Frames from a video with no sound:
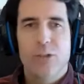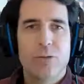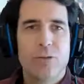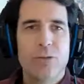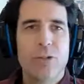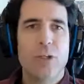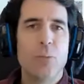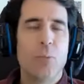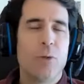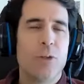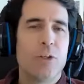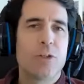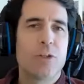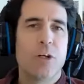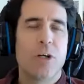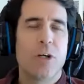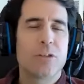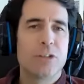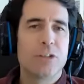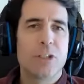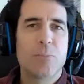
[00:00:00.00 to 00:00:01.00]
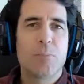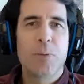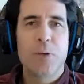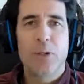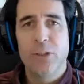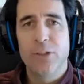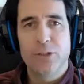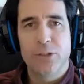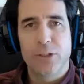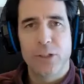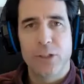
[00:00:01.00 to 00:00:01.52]
to deal with a toxic
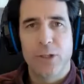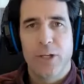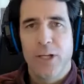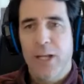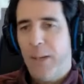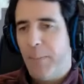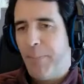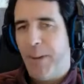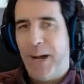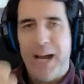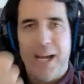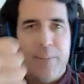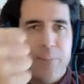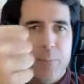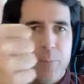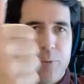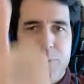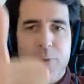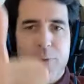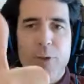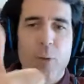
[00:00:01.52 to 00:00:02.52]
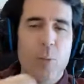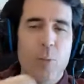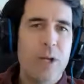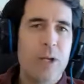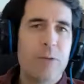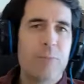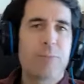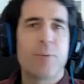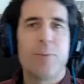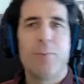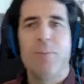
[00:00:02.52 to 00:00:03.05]
person by moving
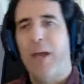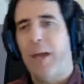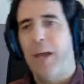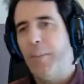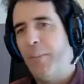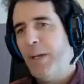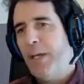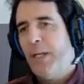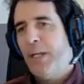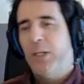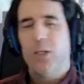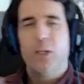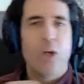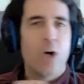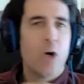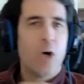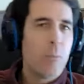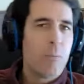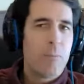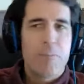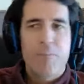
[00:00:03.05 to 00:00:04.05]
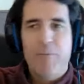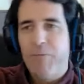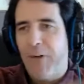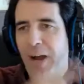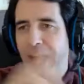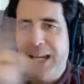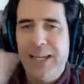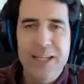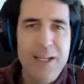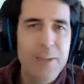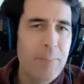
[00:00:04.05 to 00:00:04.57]
away from them, you know,
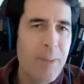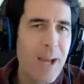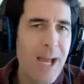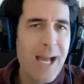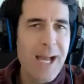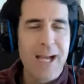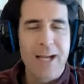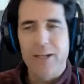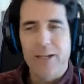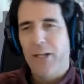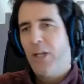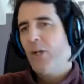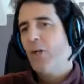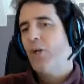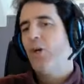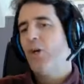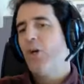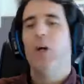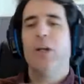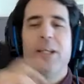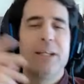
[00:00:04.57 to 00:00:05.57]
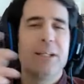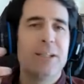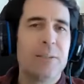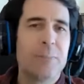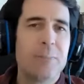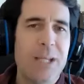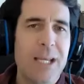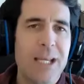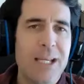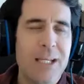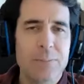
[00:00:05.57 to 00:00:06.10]
fighting back, calling
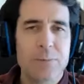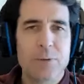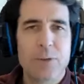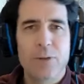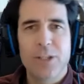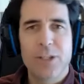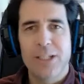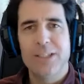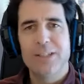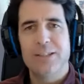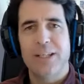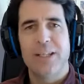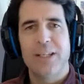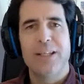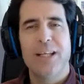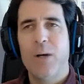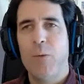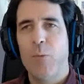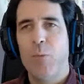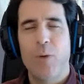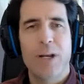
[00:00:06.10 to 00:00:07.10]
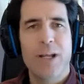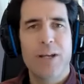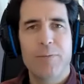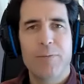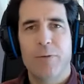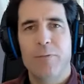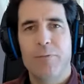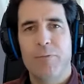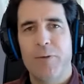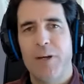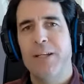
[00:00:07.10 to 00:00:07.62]
them names or things like that,
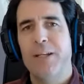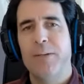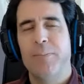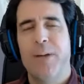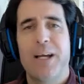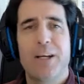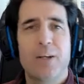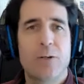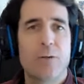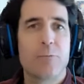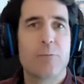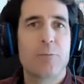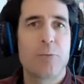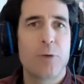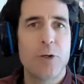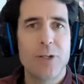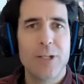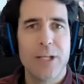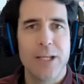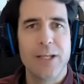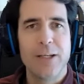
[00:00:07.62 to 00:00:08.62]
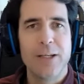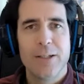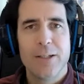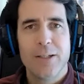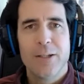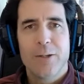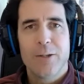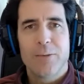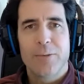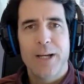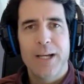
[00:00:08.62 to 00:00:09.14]
whatever, fighting back, confronting,
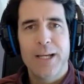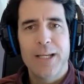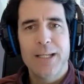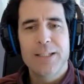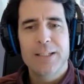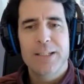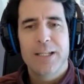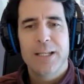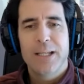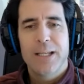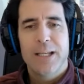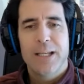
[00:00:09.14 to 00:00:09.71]
right?